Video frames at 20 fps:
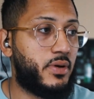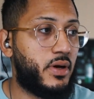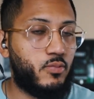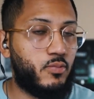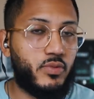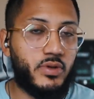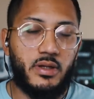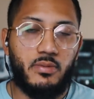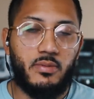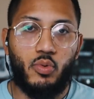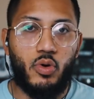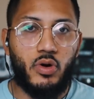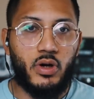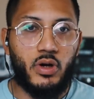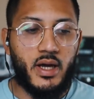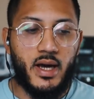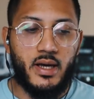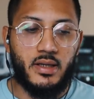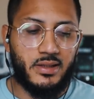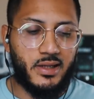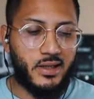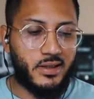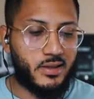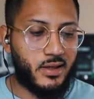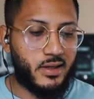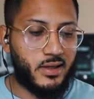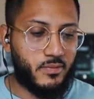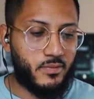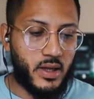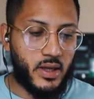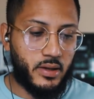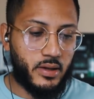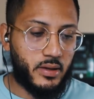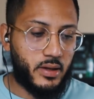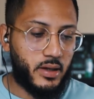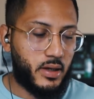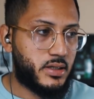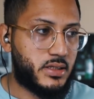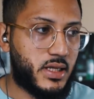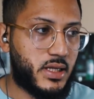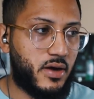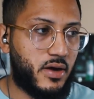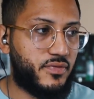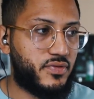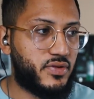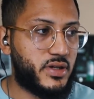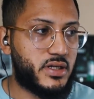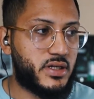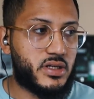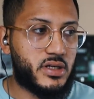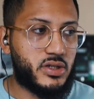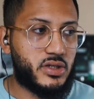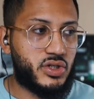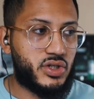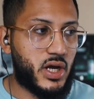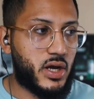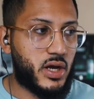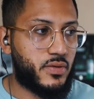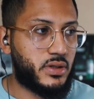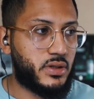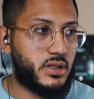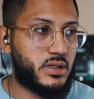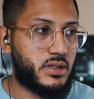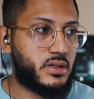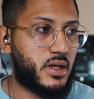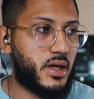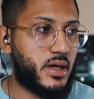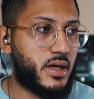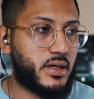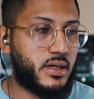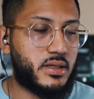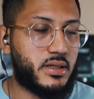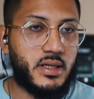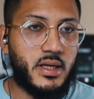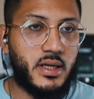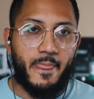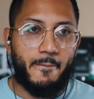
We need more guys like them that are selfless, sharing these nuggets,